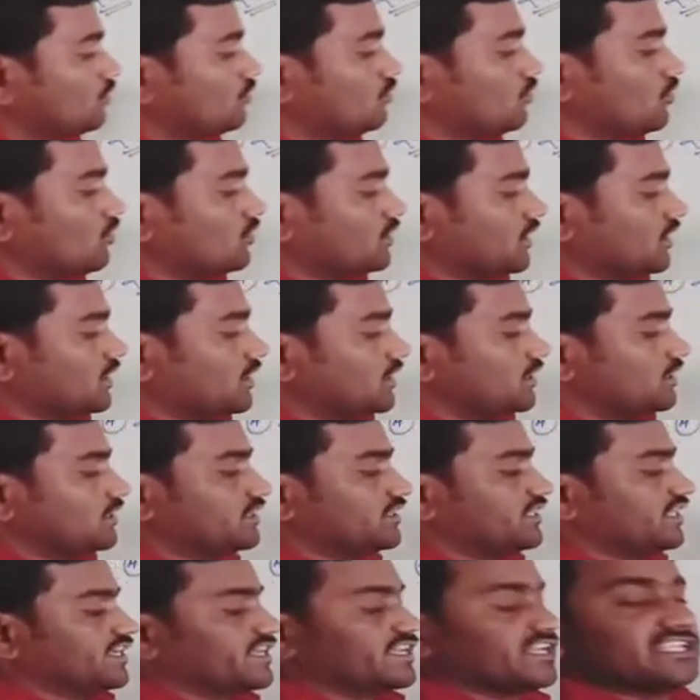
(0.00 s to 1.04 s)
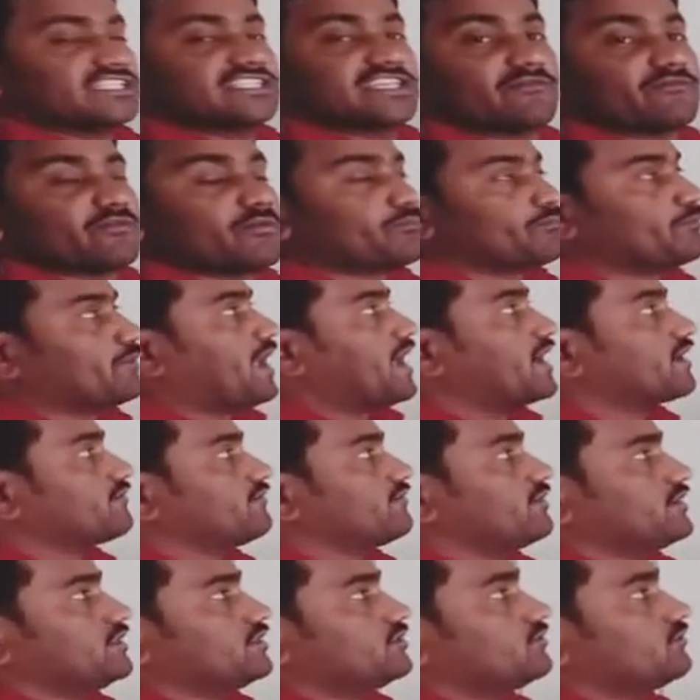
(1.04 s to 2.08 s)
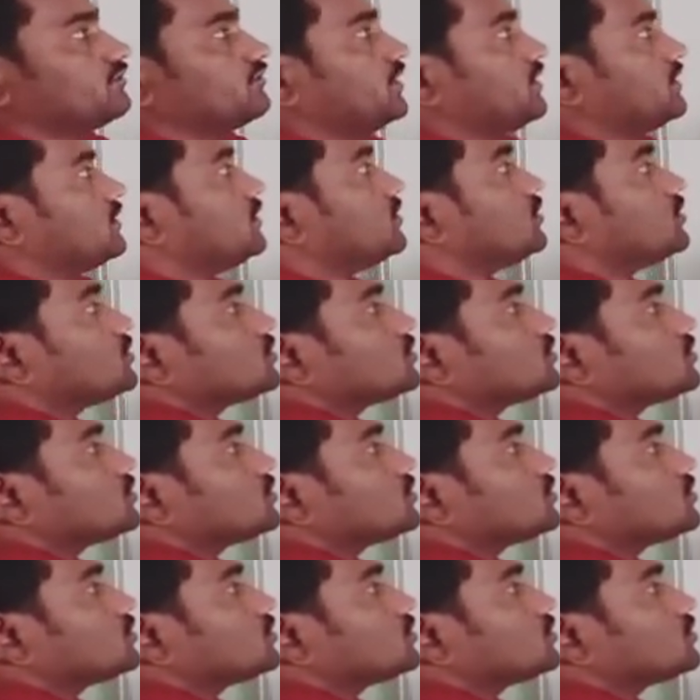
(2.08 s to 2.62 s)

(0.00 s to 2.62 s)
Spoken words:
total thickness of a pack we need to find.